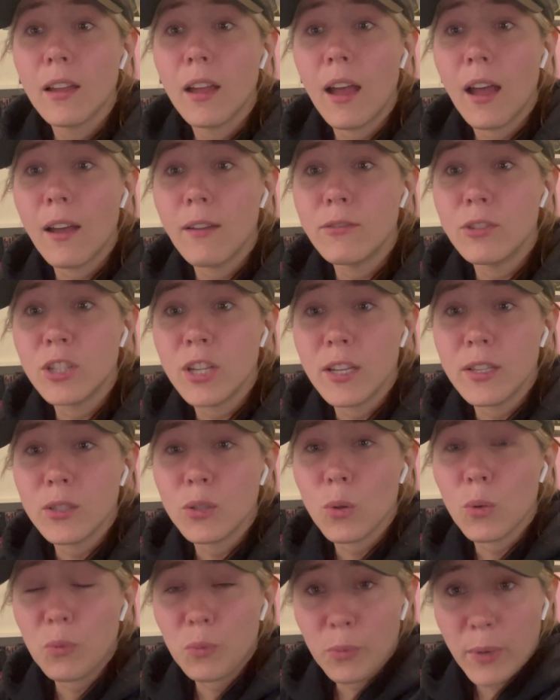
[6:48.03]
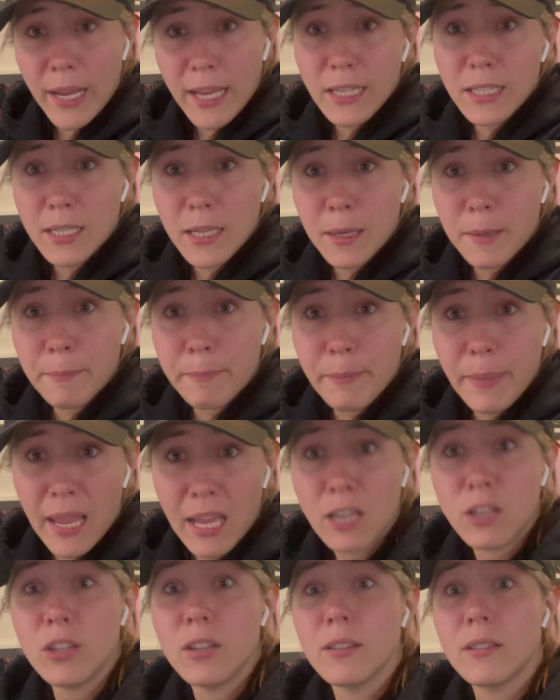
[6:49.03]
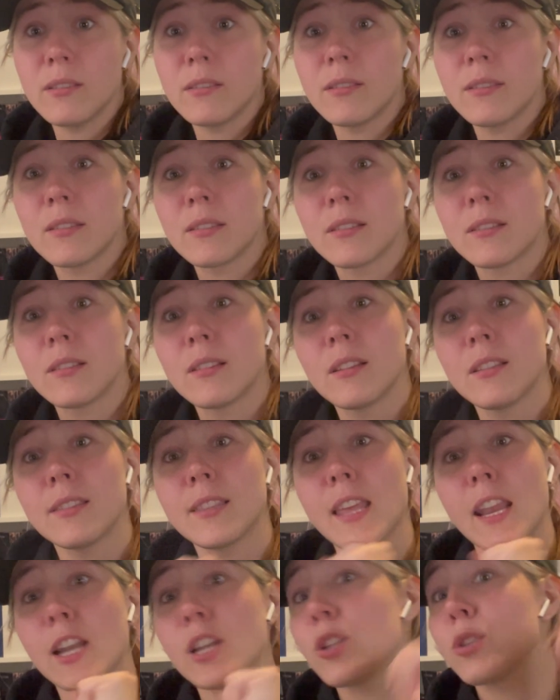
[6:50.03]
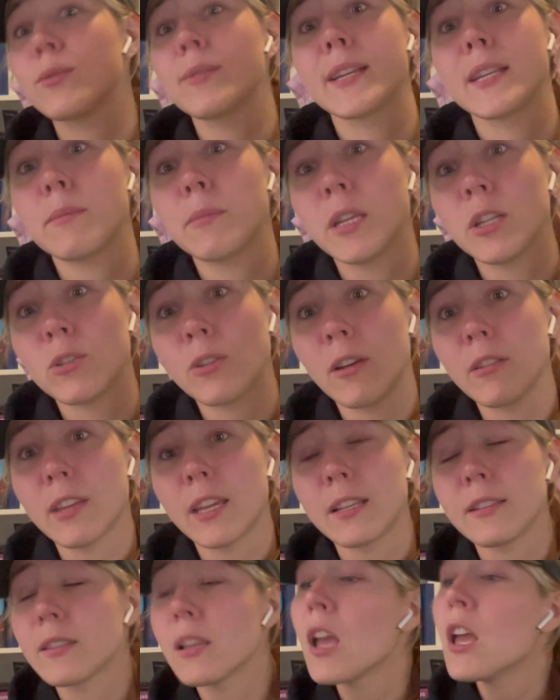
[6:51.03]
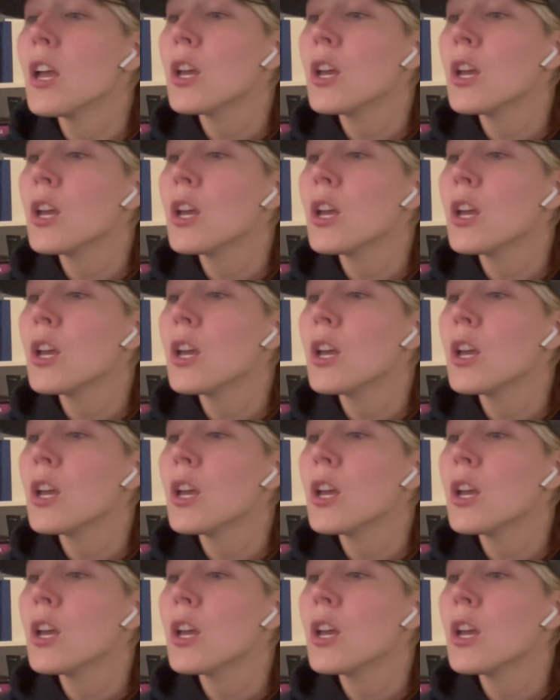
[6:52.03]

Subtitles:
of just random pages that I just randomly draw things.